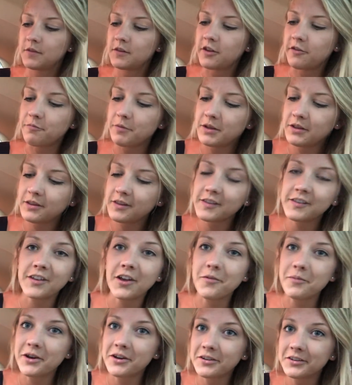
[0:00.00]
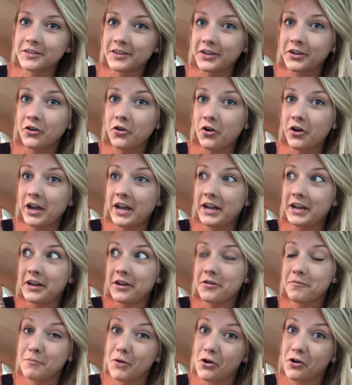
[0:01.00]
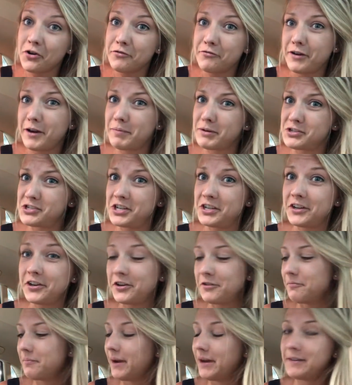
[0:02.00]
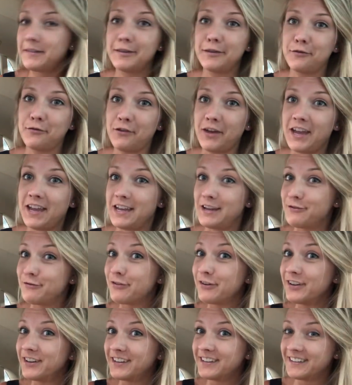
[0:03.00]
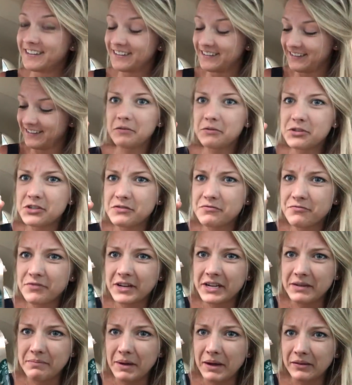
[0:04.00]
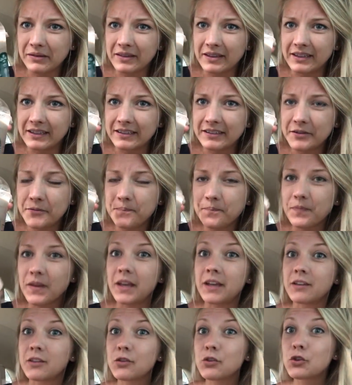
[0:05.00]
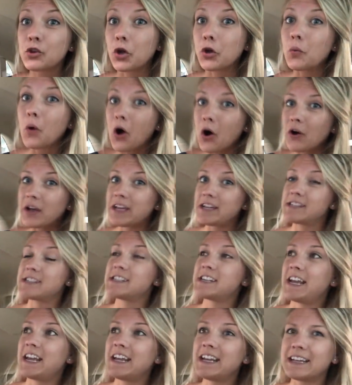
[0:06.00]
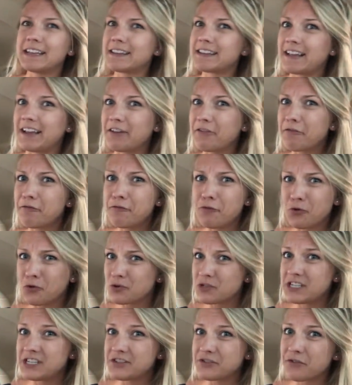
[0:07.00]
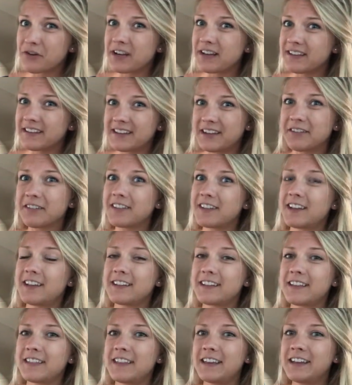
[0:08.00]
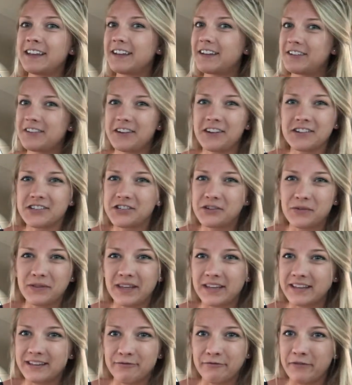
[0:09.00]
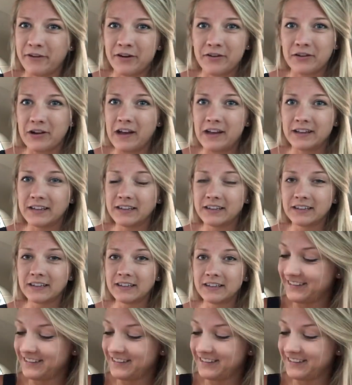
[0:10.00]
So I've been to Starbucks and got a mocha frappuccino, back to the fave, which has really melted. It's so hot here today. It's like 40 degrees Celsius, I think. I don't actually know what that is in Fahrenheit.